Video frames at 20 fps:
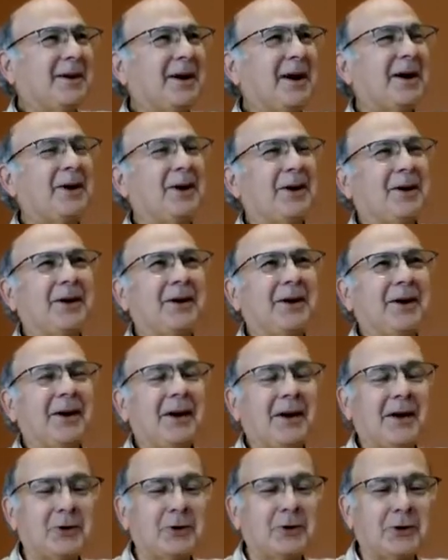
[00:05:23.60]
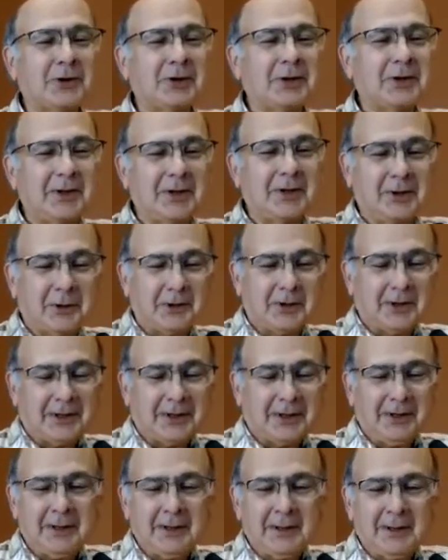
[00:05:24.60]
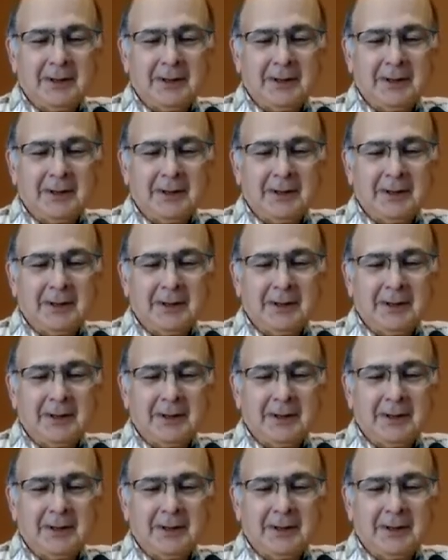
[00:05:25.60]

I, I took it literally.